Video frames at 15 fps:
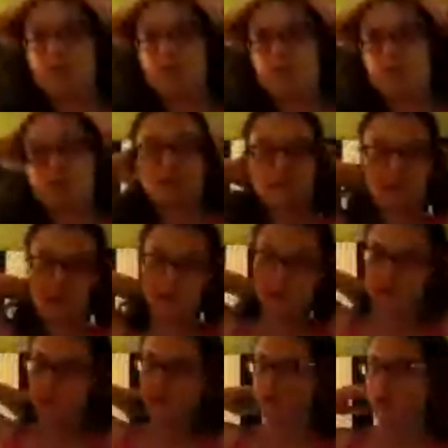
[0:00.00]
actually
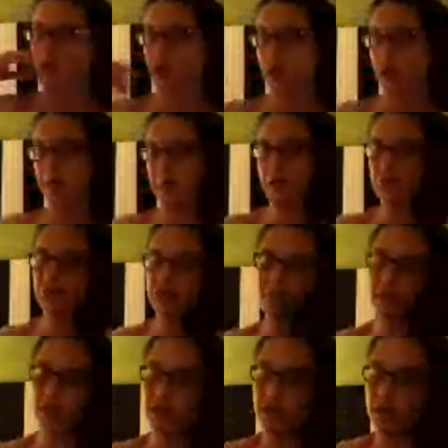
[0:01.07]
bragged about it.
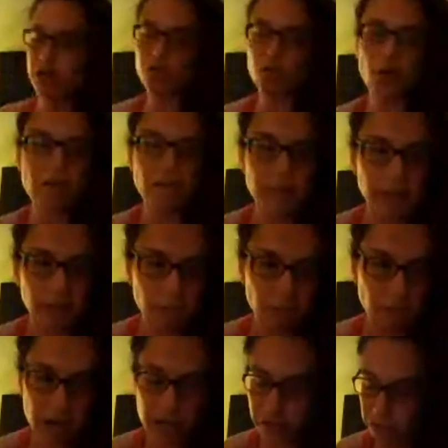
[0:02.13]
I was given a
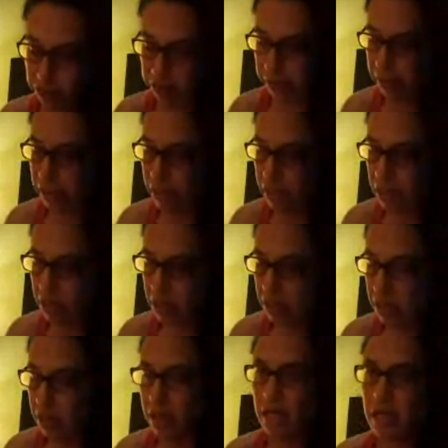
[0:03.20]
non-traffic infraction,
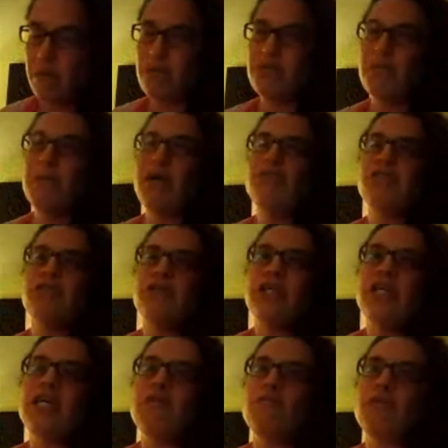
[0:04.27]
and I was
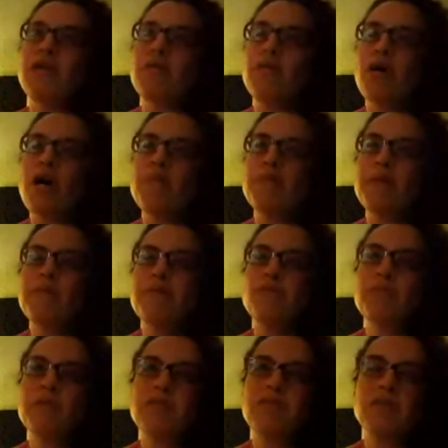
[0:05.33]
about to leave when a
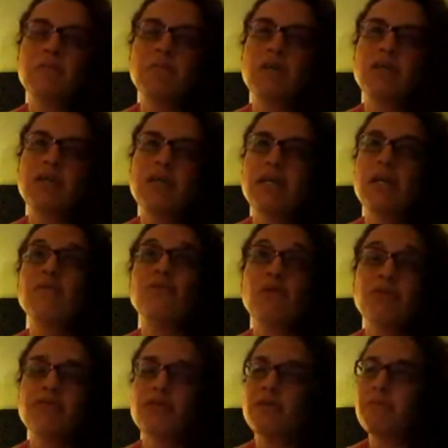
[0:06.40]
cop came up to me in Santa Monica,
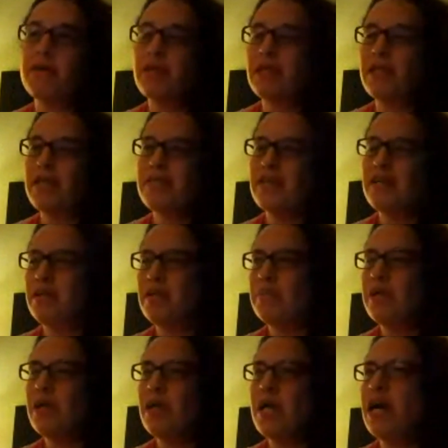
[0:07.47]
and I was also in Santa Monica, and they
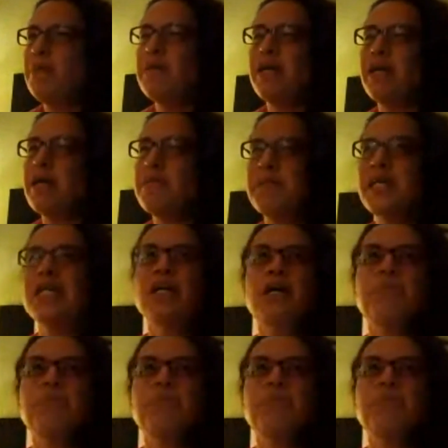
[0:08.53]
said, I'm like, I'm